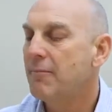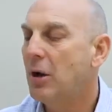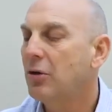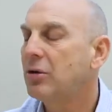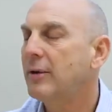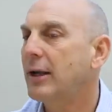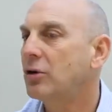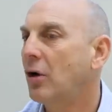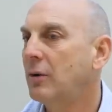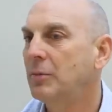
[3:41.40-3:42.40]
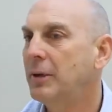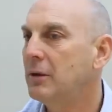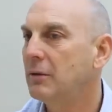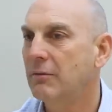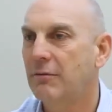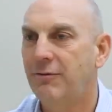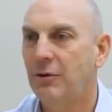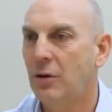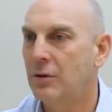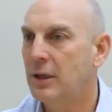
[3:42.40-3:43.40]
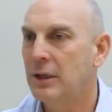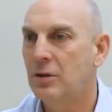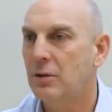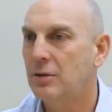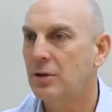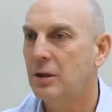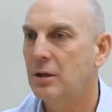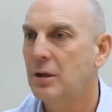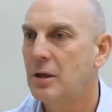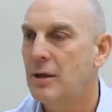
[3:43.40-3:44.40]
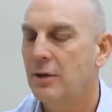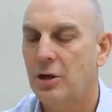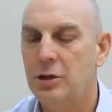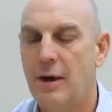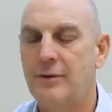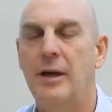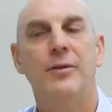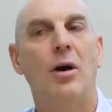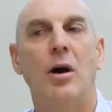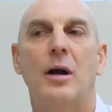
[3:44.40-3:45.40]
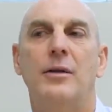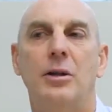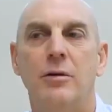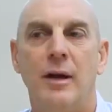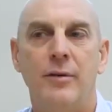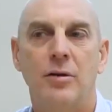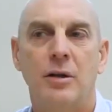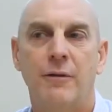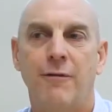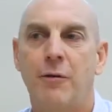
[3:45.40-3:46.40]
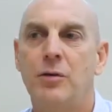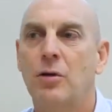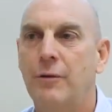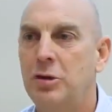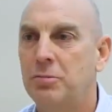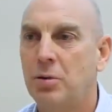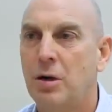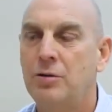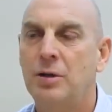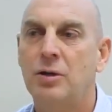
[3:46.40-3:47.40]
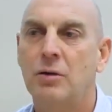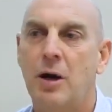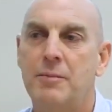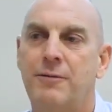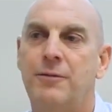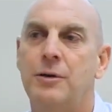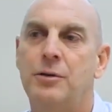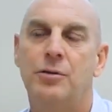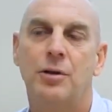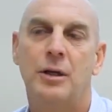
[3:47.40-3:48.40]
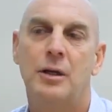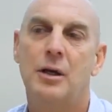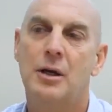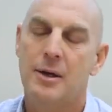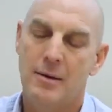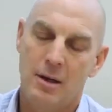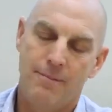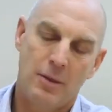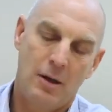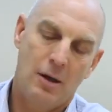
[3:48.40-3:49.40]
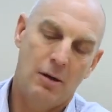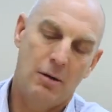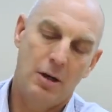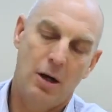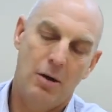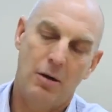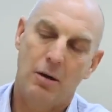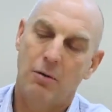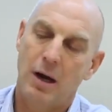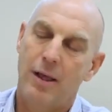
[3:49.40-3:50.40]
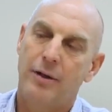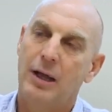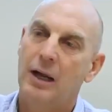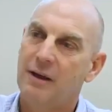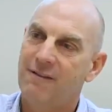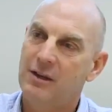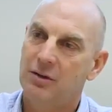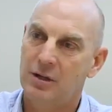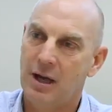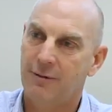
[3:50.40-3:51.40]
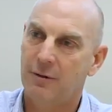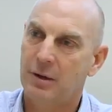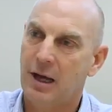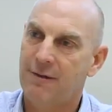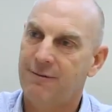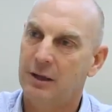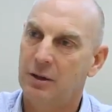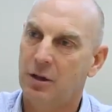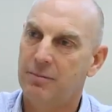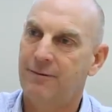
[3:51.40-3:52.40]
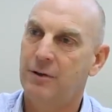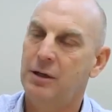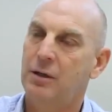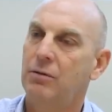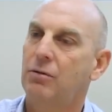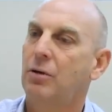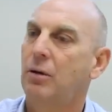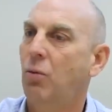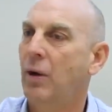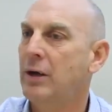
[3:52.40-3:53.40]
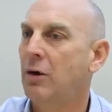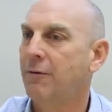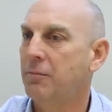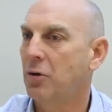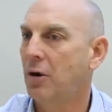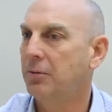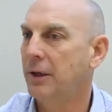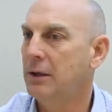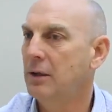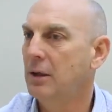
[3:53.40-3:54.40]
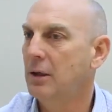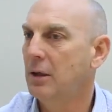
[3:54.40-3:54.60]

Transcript: most of that time will be full on detoxing. So you haven't even, I don't think you've even seen the fruits of this process. So I prefer you see you know, rather than getting a fix now from caffeine, I'd prefer you to sort of wean off it properly